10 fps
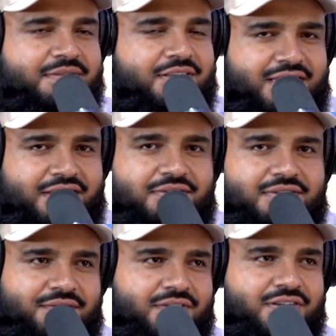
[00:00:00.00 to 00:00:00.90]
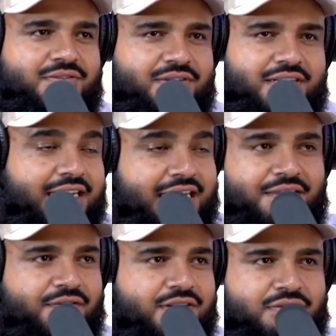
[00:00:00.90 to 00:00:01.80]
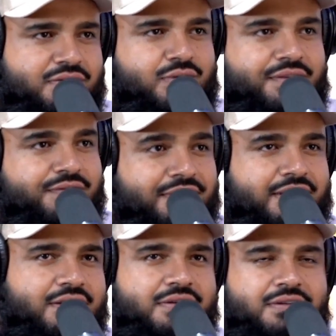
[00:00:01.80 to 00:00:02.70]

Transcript: So he used the first one. He got the first one 25-0.